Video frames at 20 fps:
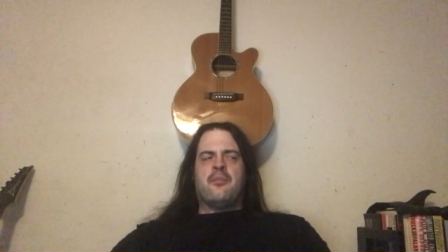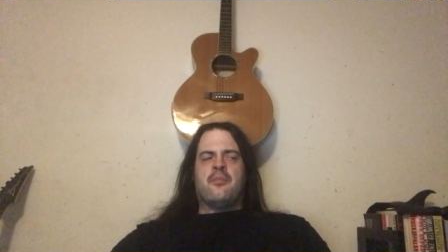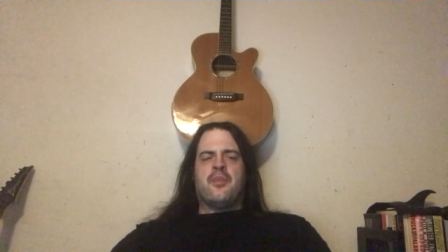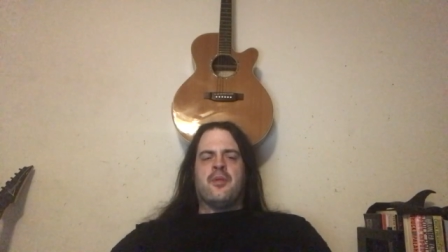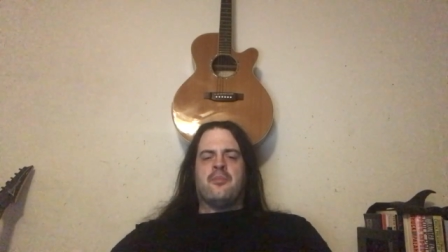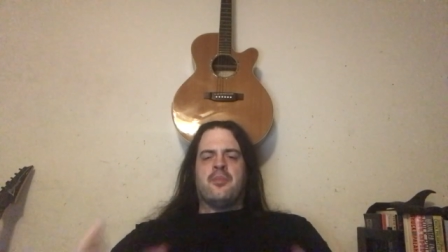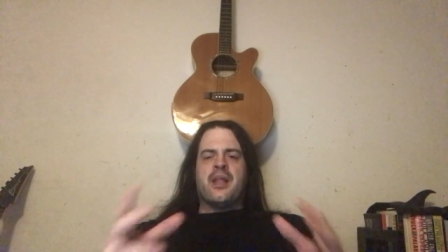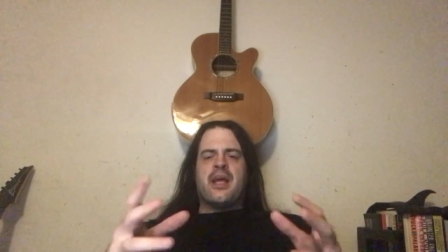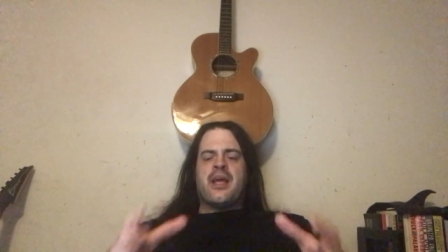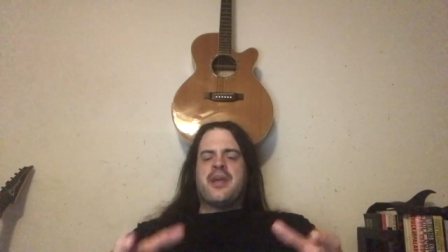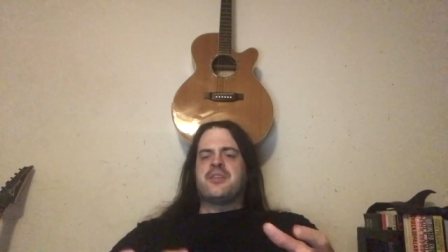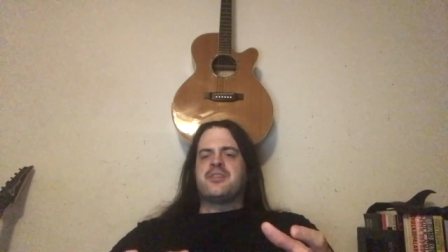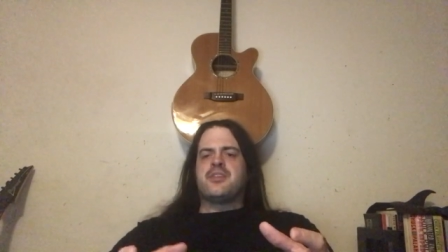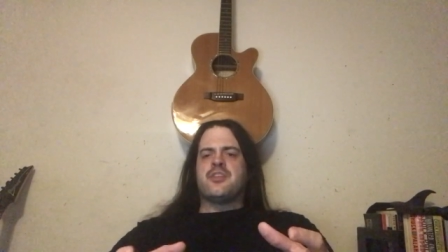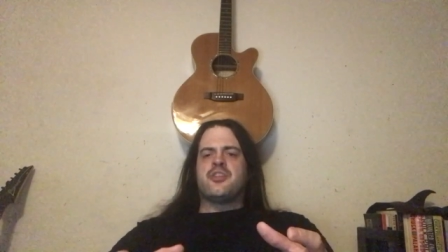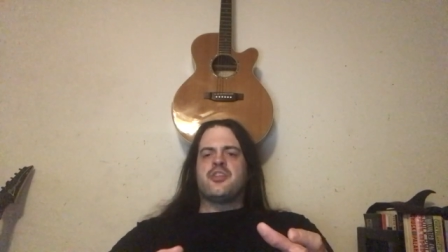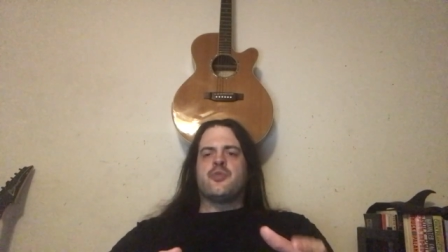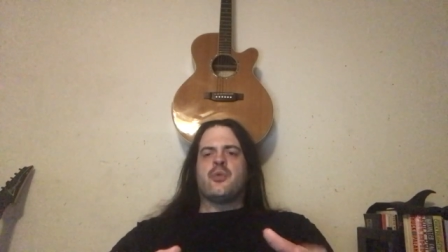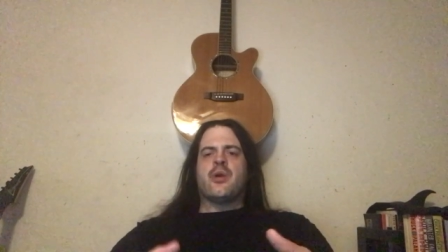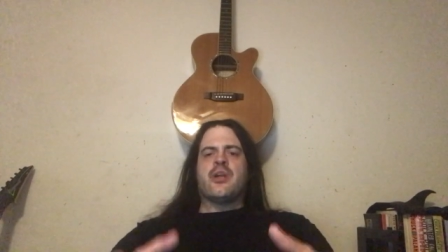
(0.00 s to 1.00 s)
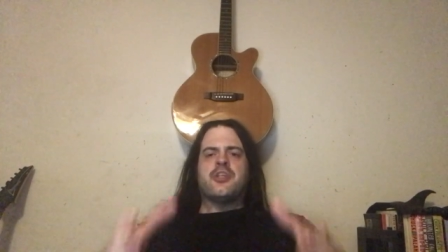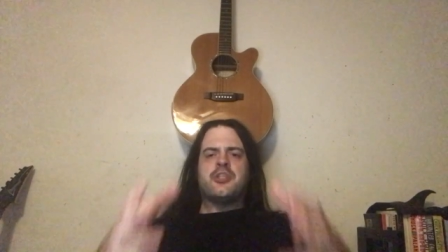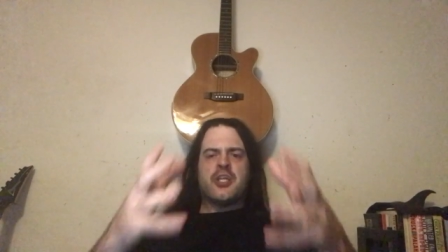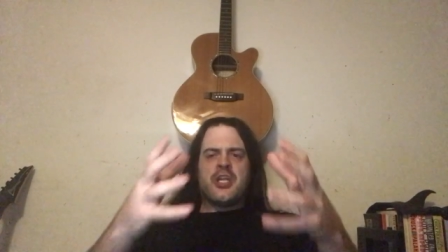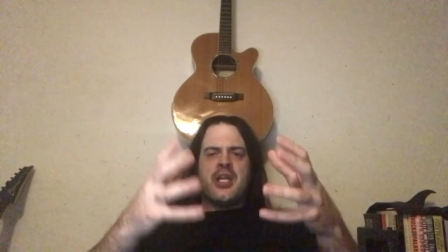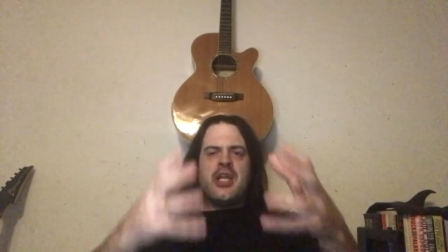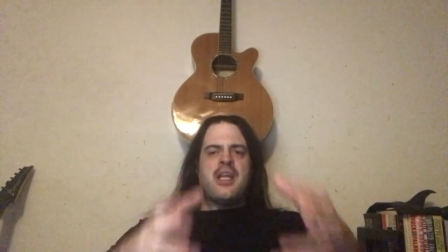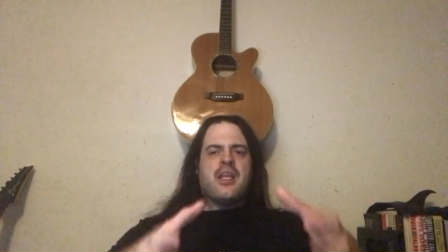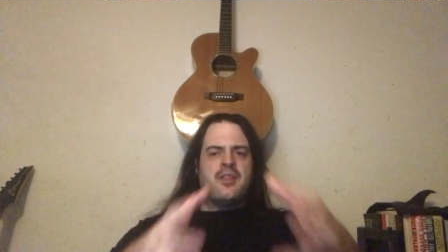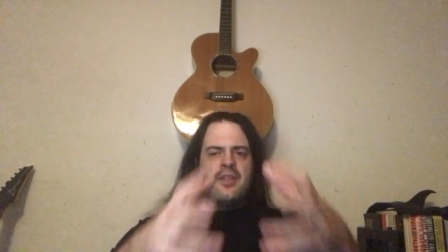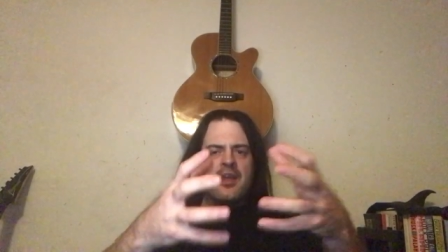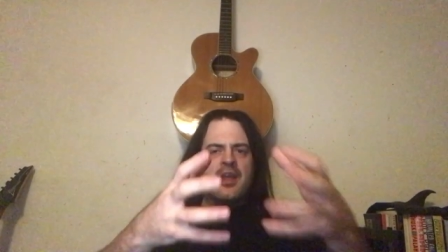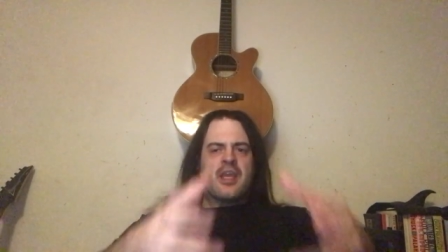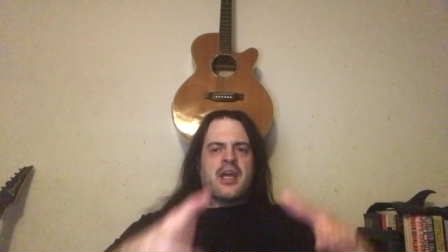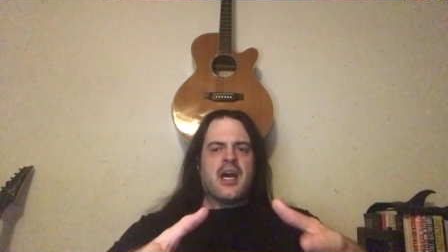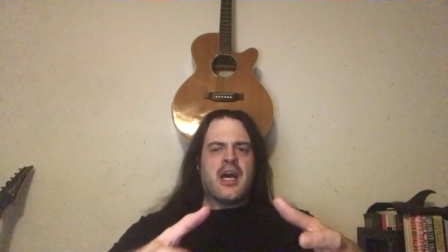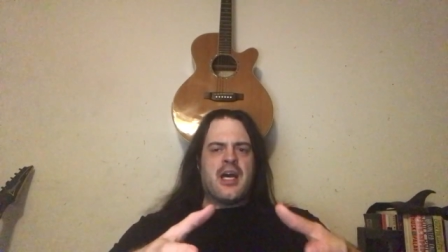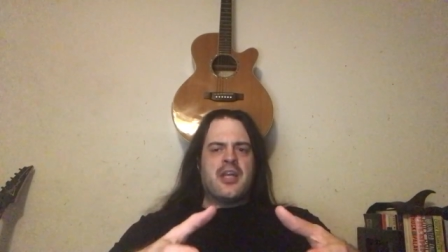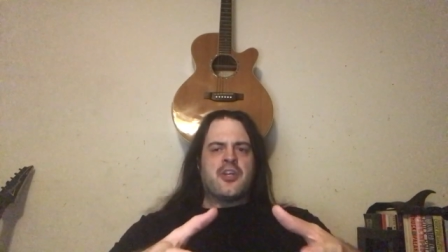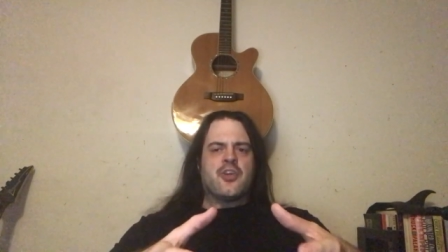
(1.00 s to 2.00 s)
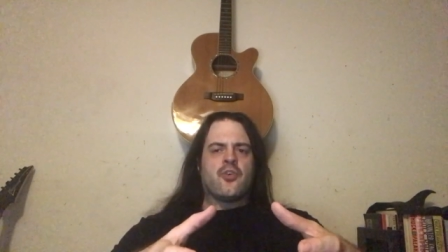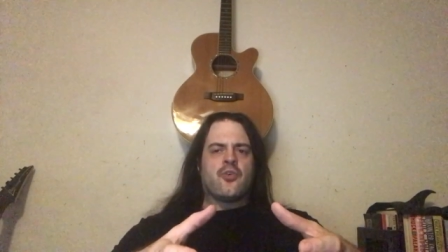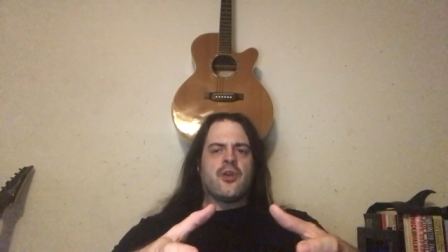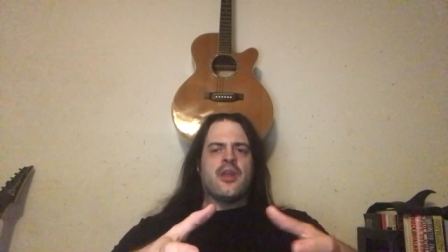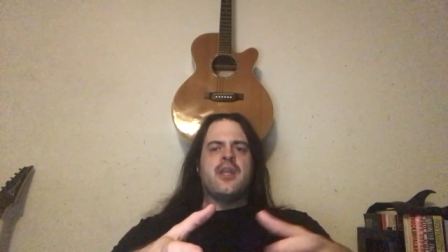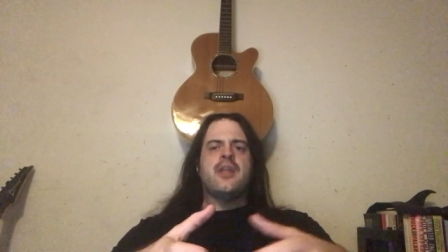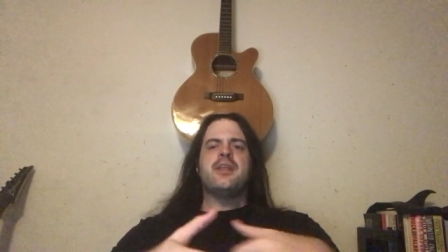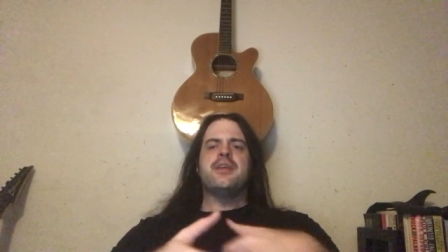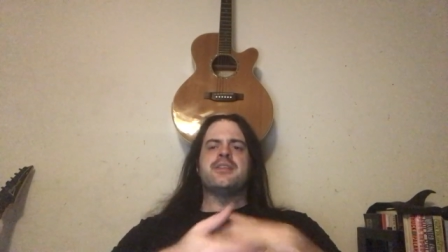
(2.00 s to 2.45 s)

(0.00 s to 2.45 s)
the black situation in the concrete